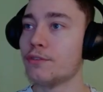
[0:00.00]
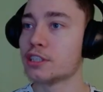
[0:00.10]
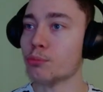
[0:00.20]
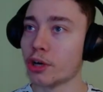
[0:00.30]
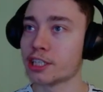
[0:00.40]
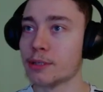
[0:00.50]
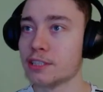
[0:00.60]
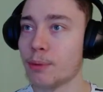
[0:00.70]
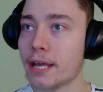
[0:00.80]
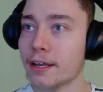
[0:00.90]
with this more
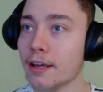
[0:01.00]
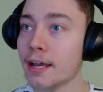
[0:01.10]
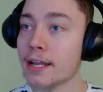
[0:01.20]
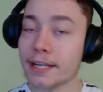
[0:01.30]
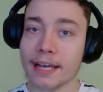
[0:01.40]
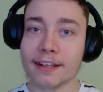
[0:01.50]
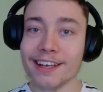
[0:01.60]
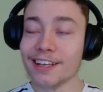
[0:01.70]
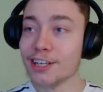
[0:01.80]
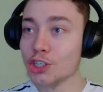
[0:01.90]
expensive plan. And again,
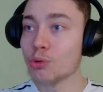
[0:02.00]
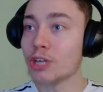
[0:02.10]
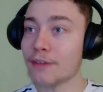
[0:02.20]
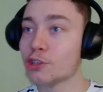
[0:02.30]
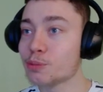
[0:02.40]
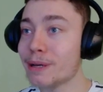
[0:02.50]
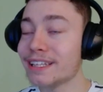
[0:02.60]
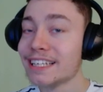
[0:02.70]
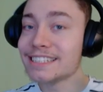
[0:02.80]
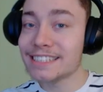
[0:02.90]
you would have to spend
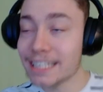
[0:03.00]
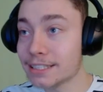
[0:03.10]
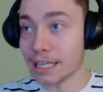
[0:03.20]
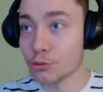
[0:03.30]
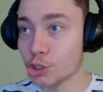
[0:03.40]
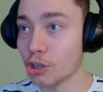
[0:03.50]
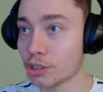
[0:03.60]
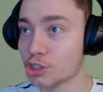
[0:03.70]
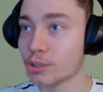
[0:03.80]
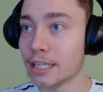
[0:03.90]
six hundred
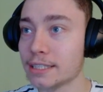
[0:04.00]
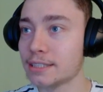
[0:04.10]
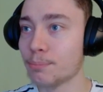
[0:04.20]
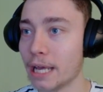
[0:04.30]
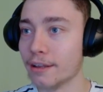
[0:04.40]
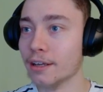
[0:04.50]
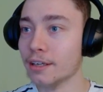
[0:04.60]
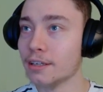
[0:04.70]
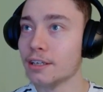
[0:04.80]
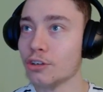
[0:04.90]
dollars to get this plan,
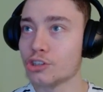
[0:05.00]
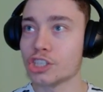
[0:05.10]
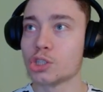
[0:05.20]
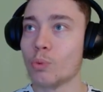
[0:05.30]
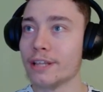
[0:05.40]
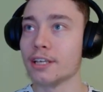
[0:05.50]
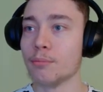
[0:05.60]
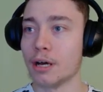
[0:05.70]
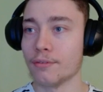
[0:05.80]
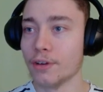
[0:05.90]
not just twenty a
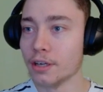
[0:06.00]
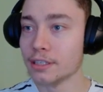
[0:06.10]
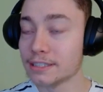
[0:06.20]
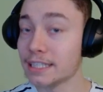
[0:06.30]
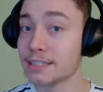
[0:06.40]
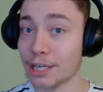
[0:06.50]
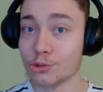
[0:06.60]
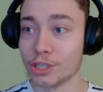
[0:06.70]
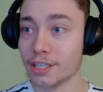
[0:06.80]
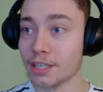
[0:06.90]
month, six
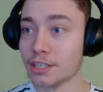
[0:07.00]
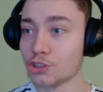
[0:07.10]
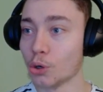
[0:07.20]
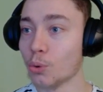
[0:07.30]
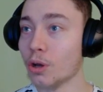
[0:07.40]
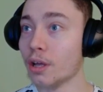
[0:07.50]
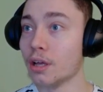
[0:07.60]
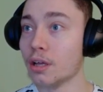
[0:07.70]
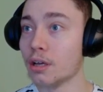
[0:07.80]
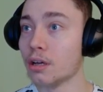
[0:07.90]
hundred. So
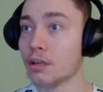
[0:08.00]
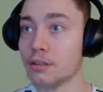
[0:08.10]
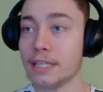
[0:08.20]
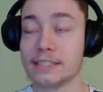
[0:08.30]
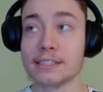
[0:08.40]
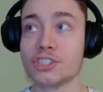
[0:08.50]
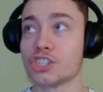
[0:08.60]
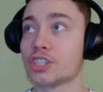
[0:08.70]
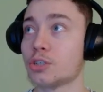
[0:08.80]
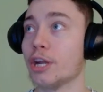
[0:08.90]
this is
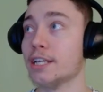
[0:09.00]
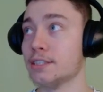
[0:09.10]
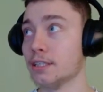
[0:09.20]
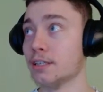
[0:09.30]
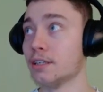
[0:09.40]
just crazy.